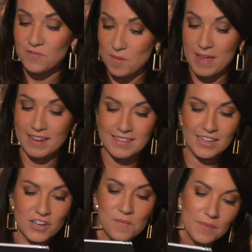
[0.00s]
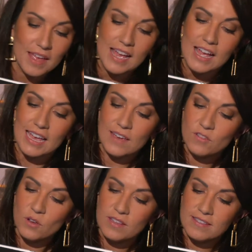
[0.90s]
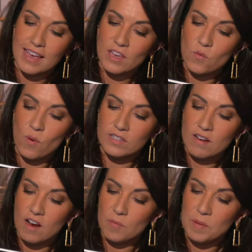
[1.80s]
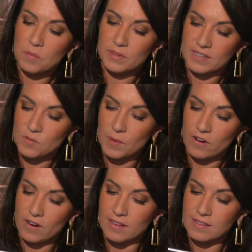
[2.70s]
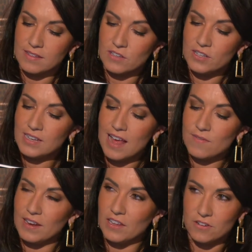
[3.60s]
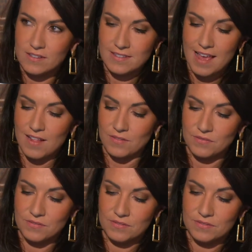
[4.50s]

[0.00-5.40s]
is from Anastasia. Even though you say you want to hire people with experience, you didn't have any yourself.